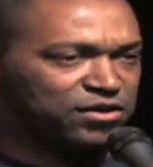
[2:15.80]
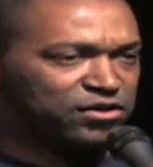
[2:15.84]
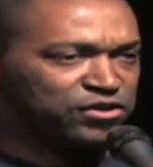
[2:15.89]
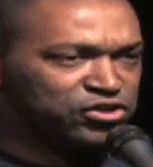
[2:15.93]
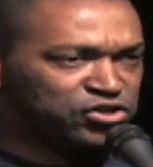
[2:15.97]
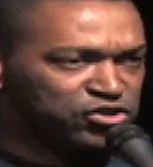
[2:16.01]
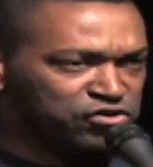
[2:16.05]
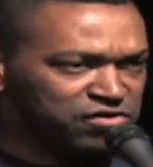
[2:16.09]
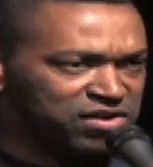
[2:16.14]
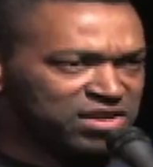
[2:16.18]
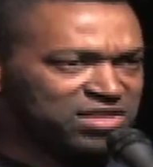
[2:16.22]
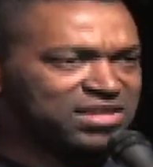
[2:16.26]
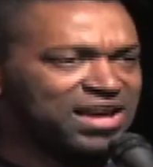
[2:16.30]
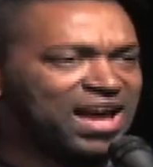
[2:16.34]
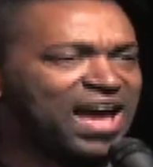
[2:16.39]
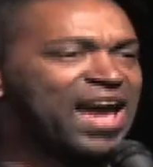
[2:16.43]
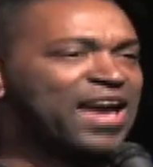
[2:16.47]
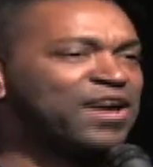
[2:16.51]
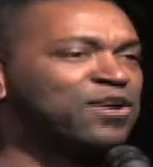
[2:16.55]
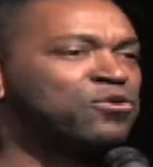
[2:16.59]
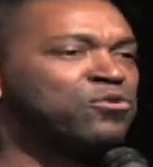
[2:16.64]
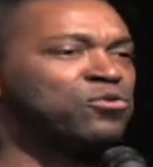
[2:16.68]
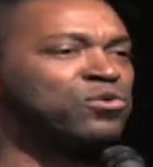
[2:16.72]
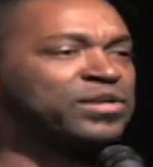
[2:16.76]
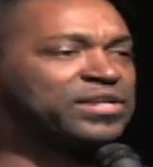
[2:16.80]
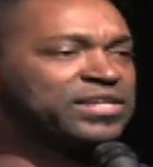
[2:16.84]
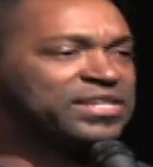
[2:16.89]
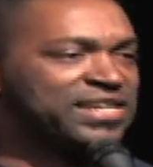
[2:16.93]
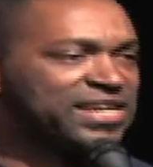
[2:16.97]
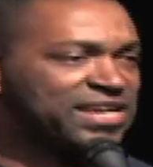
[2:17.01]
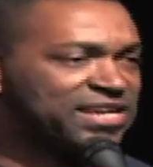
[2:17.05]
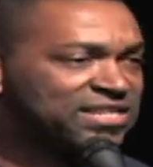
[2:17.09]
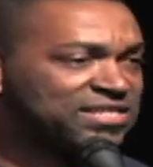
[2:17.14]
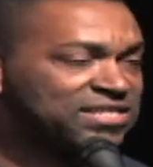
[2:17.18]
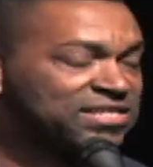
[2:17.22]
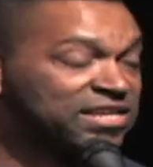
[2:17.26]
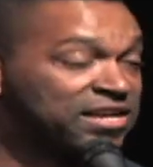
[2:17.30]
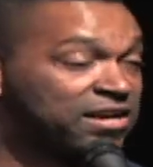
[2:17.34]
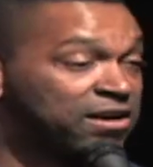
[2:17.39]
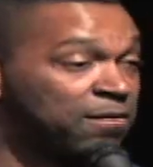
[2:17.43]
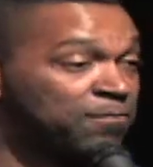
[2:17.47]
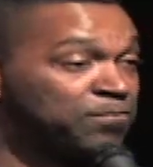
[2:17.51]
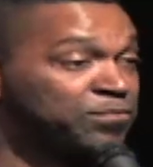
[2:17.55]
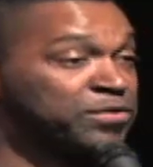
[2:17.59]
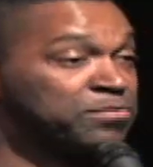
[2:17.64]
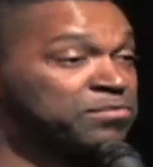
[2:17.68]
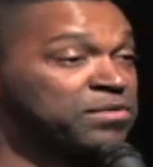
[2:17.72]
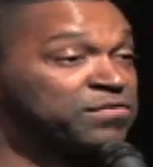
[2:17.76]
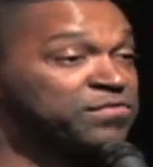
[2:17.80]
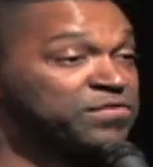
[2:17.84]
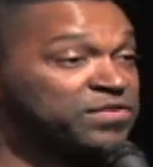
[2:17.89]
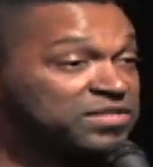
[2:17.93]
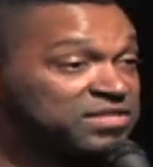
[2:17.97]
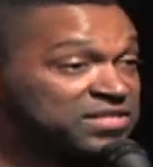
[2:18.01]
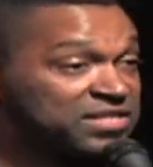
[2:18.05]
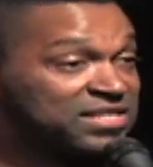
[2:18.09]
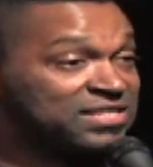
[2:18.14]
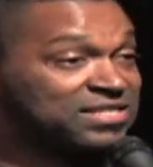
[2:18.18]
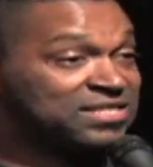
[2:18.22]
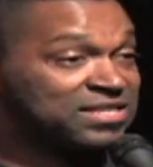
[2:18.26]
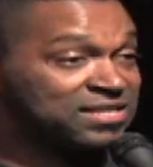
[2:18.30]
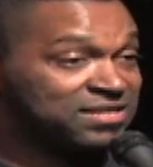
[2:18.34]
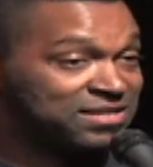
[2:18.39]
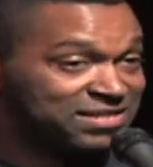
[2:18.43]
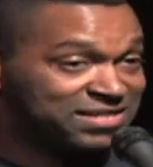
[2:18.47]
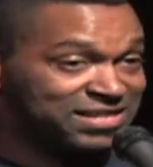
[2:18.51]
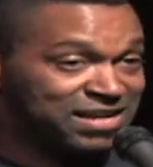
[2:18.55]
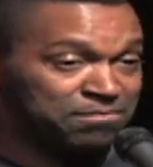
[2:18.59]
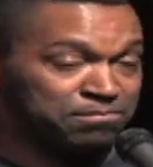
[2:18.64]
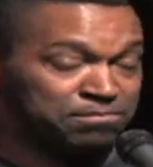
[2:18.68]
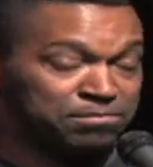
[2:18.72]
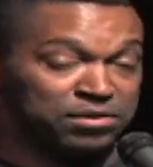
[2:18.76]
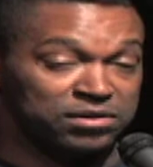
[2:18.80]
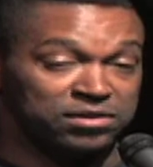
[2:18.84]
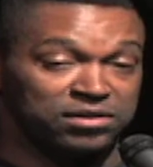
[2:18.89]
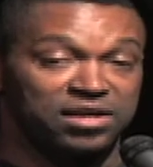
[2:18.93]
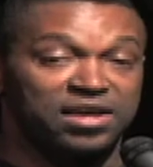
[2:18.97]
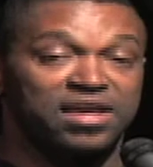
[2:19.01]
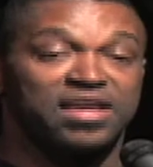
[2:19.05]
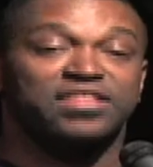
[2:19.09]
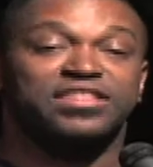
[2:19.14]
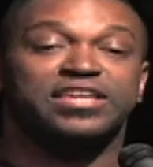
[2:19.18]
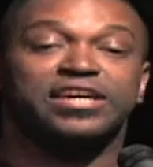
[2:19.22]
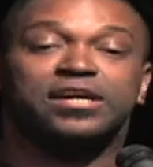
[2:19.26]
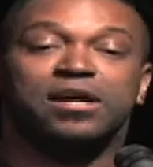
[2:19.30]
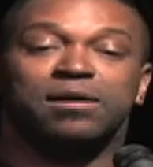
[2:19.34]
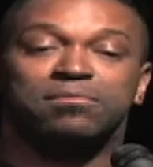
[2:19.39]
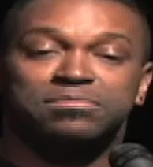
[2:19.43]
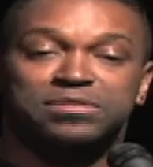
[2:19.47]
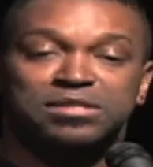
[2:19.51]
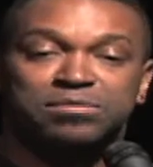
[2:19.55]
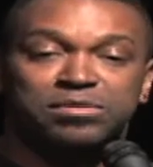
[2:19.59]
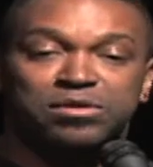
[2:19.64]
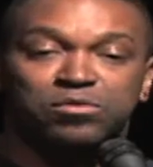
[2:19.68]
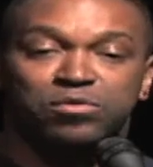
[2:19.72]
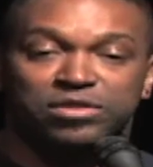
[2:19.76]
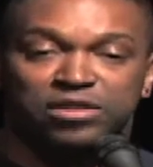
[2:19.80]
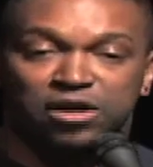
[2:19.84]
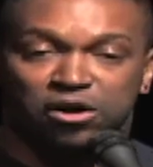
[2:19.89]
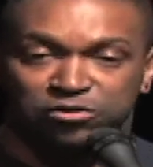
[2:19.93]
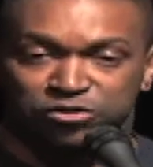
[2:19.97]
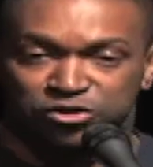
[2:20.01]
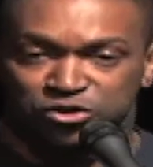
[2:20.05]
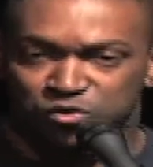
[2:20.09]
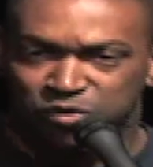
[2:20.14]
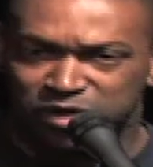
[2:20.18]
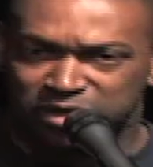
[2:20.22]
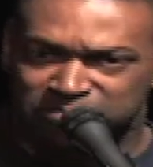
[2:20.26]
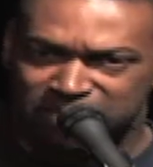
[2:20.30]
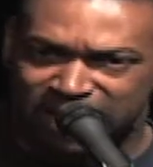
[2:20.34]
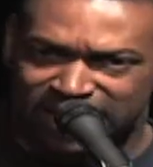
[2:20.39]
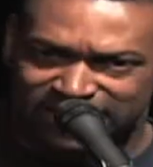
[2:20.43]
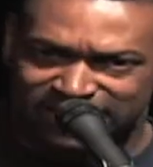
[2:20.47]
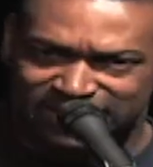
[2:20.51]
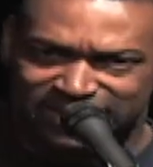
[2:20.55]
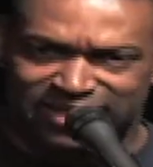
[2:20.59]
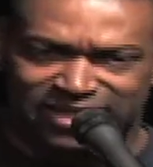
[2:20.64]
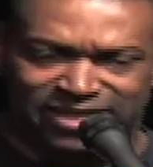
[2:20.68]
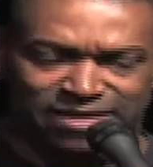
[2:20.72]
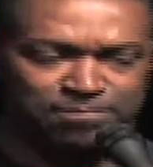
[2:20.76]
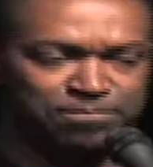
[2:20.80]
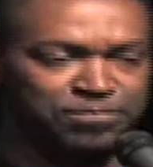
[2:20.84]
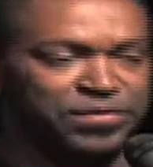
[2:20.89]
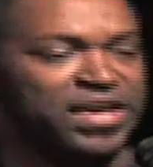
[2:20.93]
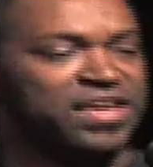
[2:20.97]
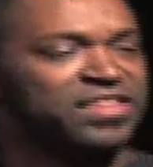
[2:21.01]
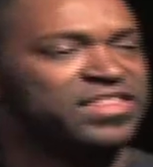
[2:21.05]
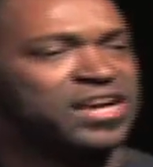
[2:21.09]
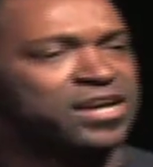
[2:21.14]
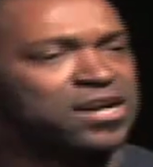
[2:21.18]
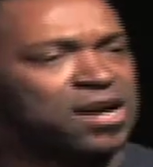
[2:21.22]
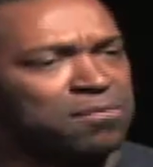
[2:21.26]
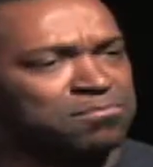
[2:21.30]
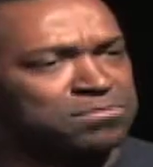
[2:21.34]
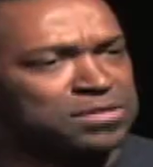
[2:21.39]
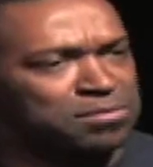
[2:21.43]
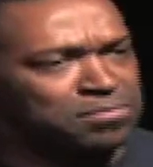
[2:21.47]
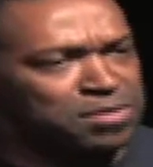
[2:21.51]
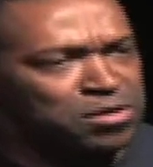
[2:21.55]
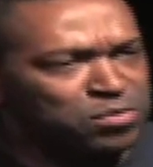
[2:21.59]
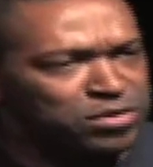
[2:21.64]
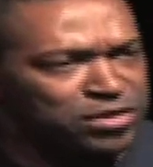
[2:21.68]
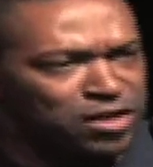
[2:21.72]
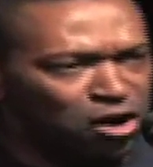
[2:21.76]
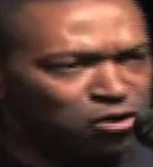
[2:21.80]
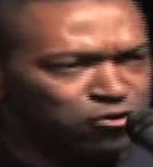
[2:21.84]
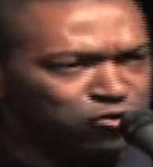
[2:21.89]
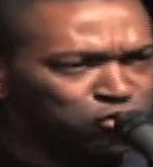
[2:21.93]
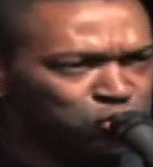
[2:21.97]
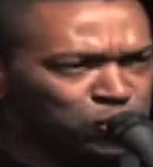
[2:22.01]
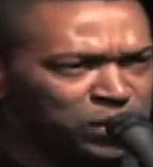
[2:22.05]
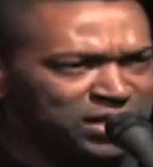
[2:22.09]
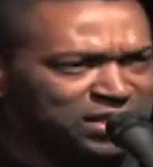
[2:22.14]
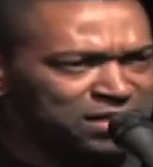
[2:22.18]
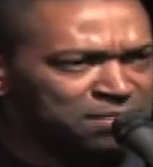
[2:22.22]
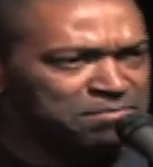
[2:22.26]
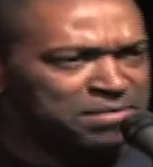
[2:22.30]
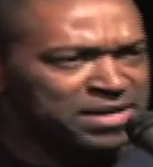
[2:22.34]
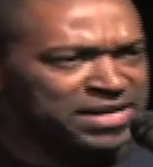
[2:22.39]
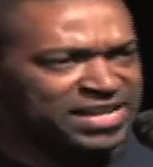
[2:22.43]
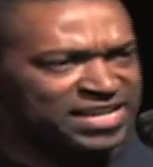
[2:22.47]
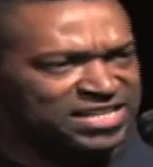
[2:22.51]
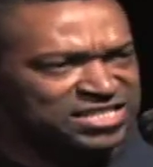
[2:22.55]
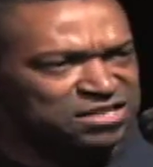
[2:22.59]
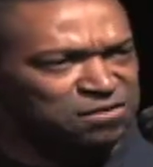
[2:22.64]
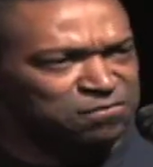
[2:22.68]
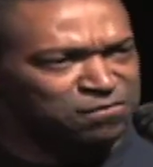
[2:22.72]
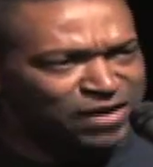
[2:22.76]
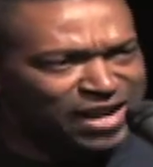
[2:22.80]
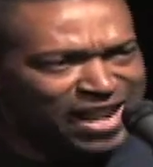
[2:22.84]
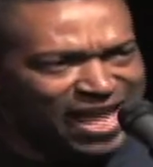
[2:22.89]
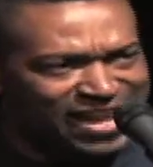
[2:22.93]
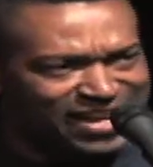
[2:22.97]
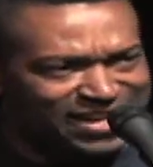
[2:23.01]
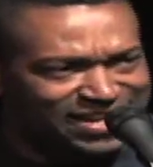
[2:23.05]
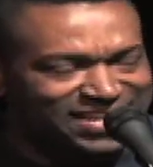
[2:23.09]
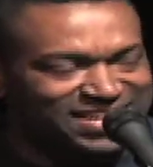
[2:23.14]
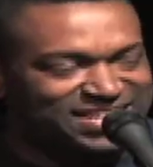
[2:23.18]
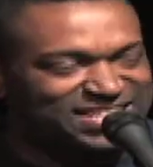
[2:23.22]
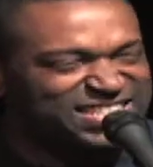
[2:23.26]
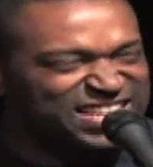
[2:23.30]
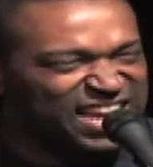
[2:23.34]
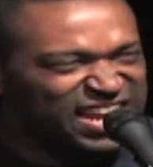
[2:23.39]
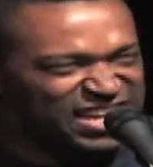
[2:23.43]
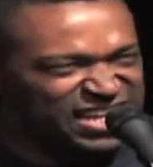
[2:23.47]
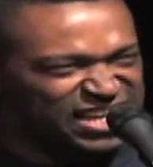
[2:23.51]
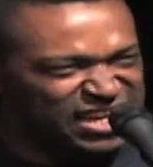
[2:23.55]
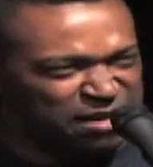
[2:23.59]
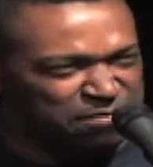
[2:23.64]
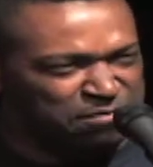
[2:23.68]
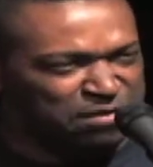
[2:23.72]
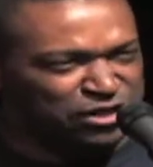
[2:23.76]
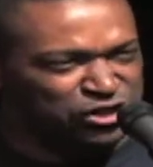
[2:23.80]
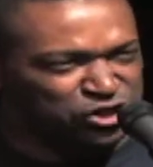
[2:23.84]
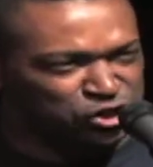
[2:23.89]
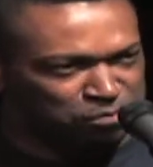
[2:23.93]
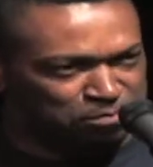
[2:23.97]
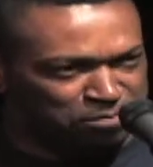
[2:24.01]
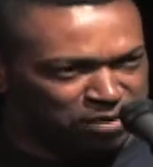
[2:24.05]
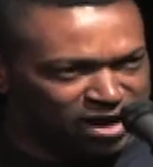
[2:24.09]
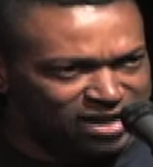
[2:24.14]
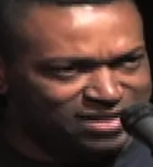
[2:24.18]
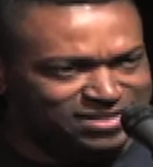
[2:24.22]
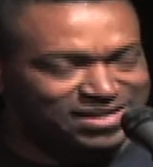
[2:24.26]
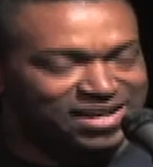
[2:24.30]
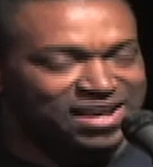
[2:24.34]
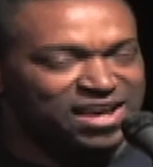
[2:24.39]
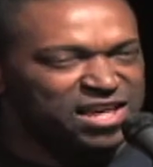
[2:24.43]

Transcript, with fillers: During the high holy days, they come to me for seats in the temple. They come to me without knowing my name. They come to me without knowing the meanings of likeness and image, but